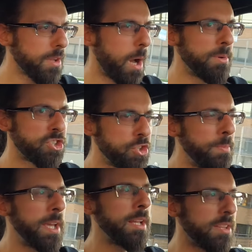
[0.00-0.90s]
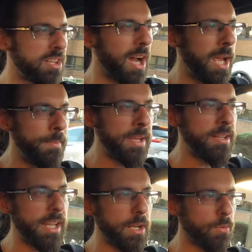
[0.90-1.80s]
I'm assuming the timing,
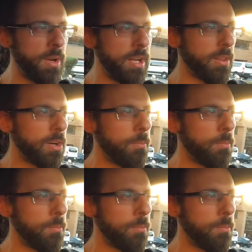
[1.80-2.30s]
they can run it a little